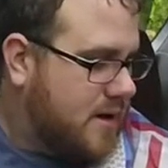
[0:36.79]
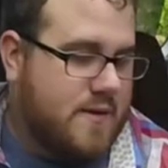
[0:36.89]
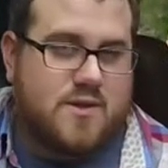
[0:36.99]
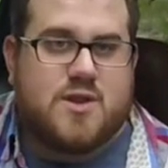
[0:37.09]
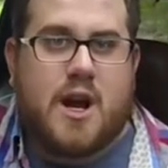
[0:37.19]

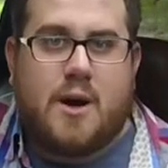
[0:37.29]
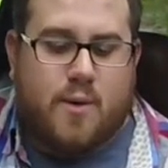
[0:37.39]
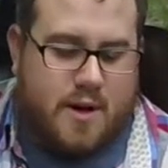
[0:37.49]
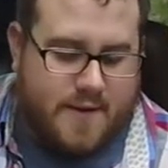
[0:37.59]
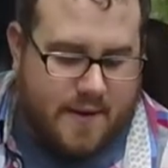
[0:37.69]
There's not
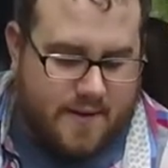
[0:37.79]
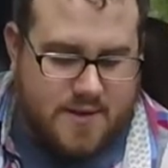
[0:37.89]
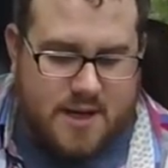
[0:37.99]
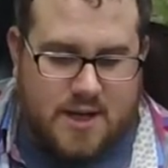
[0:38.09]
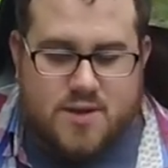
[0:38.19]
one on the other
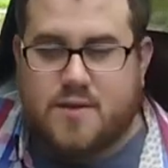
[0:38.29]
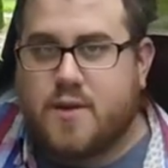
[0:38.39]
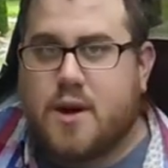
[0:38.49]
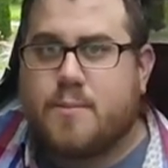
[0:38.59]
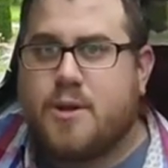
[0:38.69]
side. So if
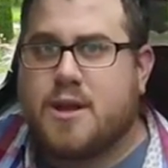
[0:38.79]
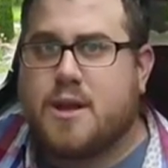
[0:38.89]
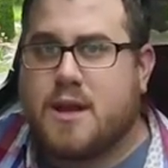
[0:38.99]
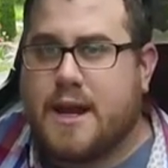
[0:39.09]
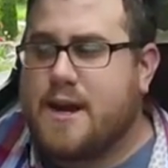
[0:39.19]
you are
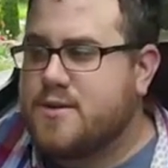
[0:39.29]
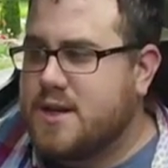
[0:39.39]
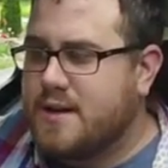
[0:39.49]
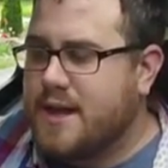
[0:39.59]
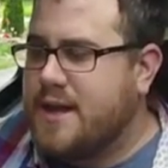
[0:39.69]
plugging in a house
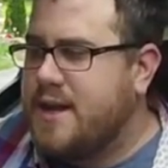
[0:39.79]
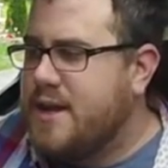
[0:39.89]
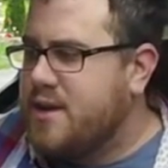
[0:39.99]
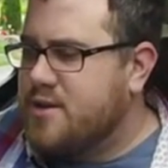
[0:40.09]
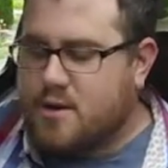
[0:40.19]
outlet,
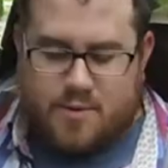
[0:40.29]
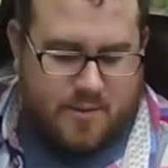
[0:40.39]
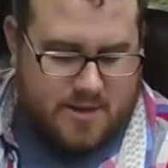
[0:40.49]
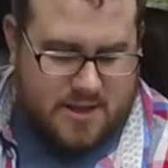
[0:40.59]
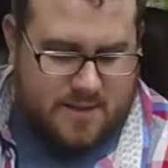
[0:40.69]
you are pretty
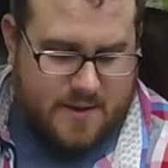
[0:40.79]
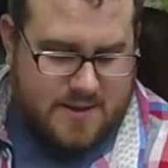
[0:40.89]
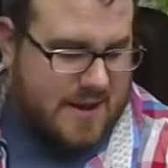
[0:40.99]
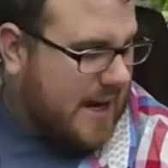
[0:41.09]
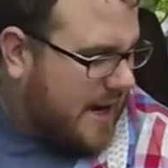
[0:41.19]
much limited
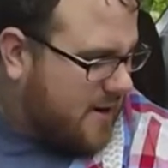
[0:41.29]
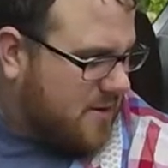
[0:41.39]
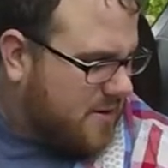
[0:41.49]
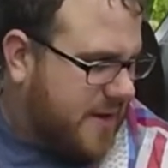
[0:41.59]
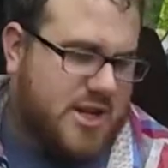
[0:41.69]
to that. I don't
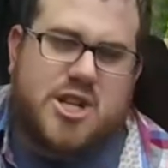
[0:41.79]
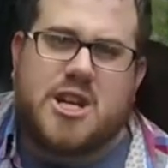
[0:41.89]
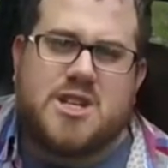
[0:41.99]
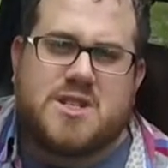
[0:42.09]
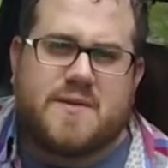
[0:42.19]
know if that
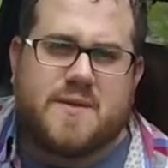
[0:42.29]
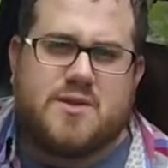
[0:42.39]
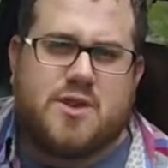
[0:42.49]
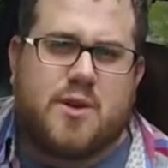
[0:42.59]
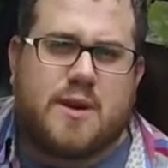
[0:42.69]
changes if you
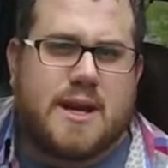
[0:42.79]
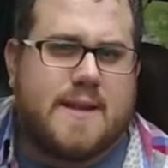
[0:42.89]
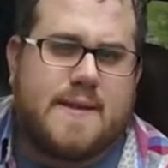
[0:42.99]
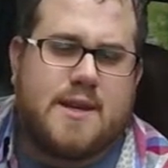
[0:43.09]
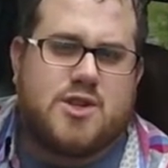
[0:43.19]
don't
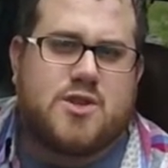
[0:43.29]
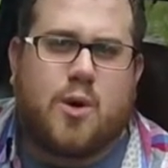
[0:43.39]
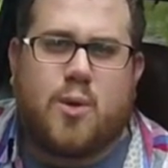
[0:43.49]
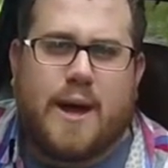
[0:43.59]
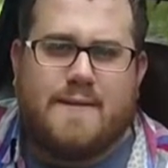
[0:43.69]
get the
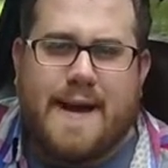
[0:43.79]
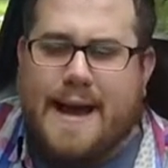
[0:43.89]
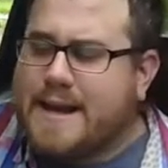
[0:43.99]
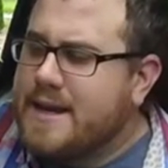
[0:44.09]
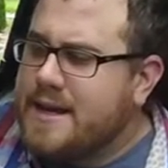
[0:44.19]
stow and
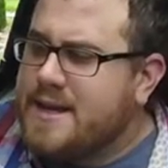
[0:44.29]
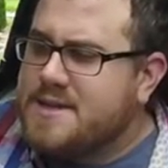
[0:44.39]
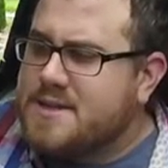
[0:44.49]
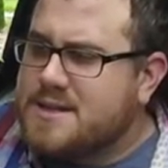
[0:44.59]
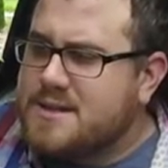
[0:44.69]
vac
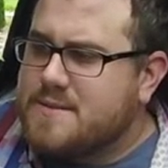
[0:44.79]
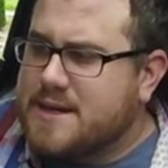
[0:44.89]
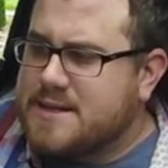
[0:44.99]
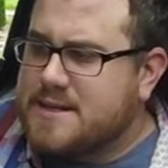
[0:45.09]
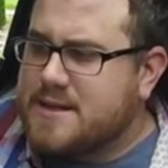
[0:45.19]
system
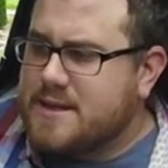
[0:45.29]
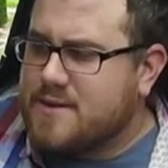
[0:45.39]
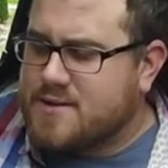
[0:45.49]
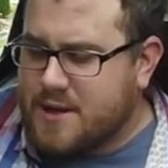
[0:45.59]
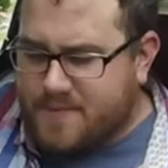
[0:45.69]
because that's on the
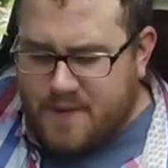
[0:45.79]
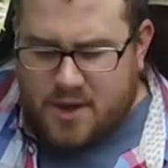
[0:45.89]
other side.